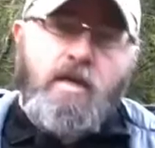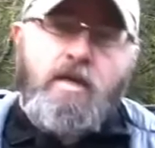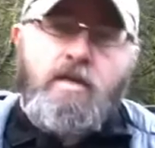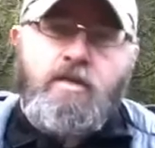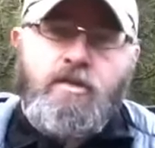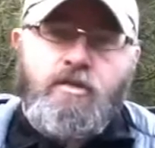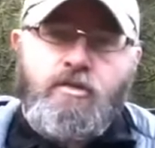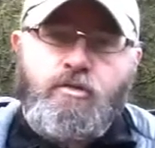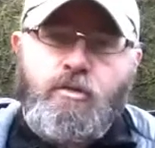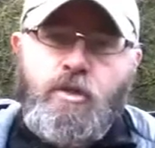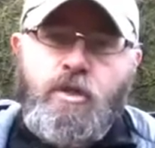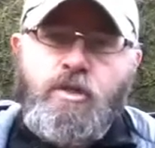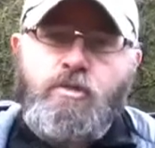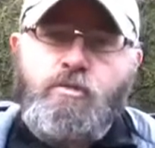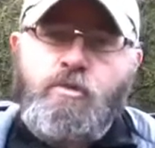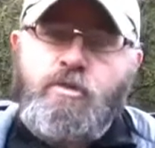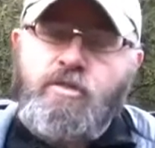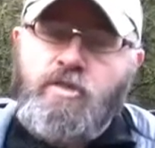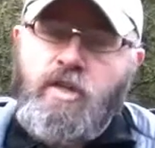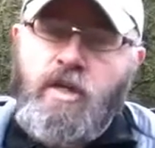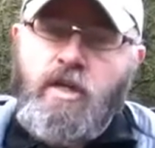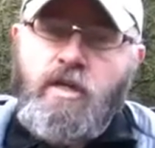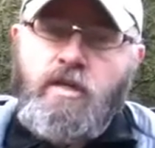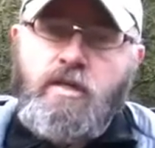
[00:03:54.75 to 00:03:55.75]
strings will
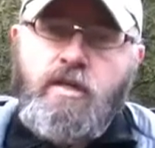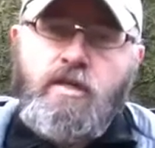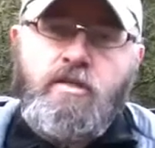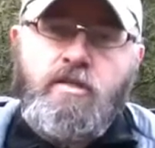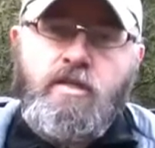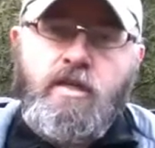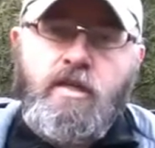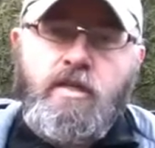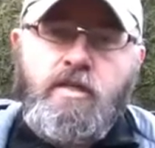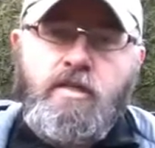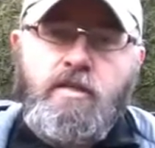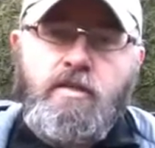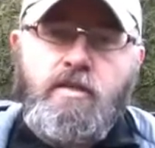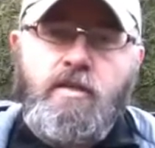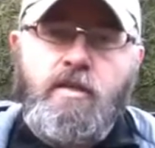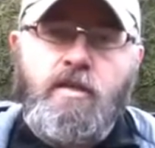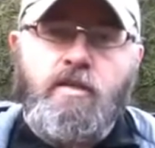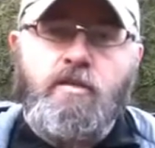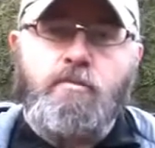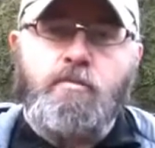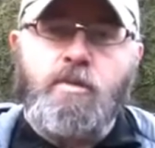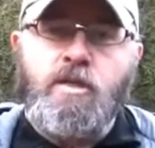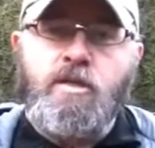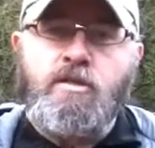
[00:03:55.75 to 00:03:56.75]
stay on the inside.
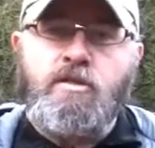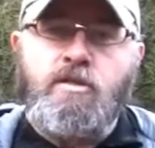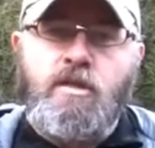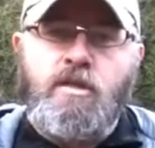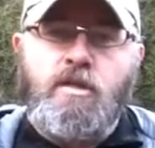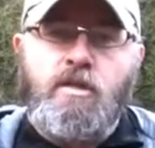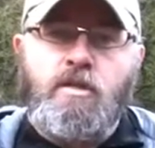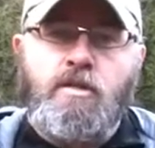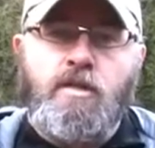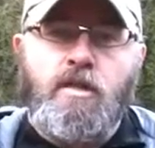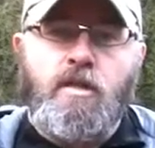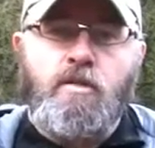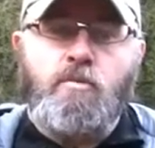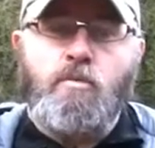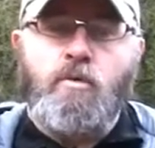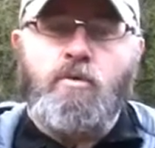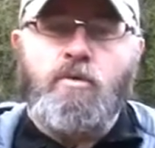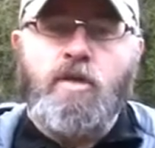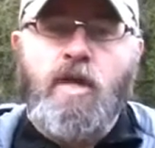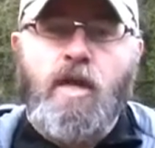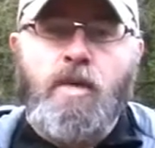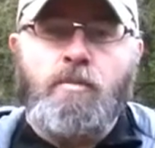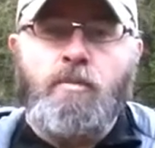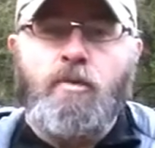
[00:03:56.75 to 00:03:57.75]
This means they
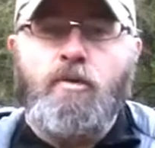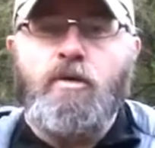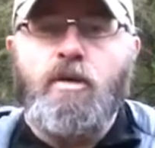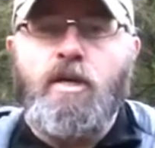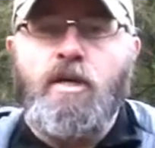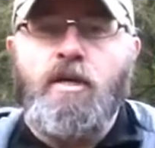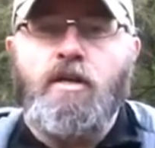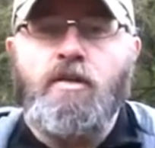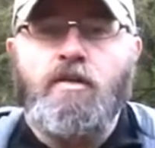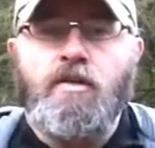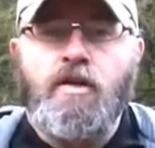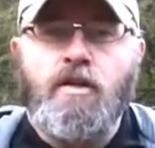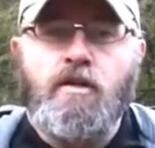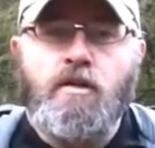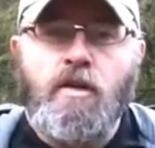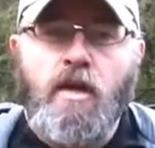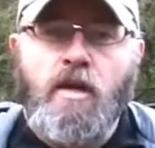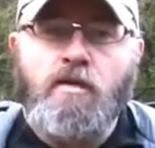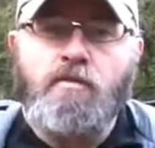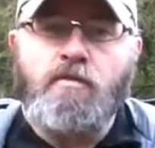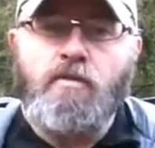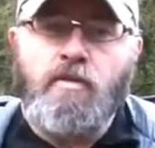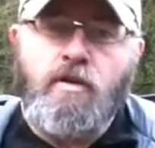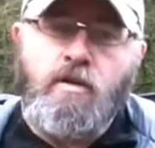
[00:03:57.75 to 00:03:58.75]
won't hamper anything you
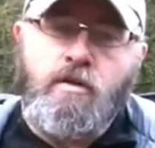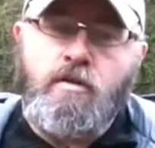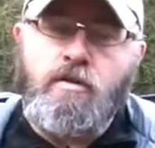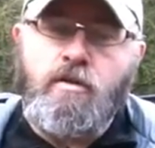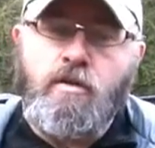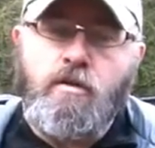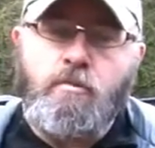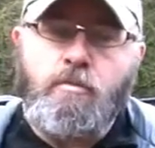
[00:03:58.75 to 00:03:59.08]
have on your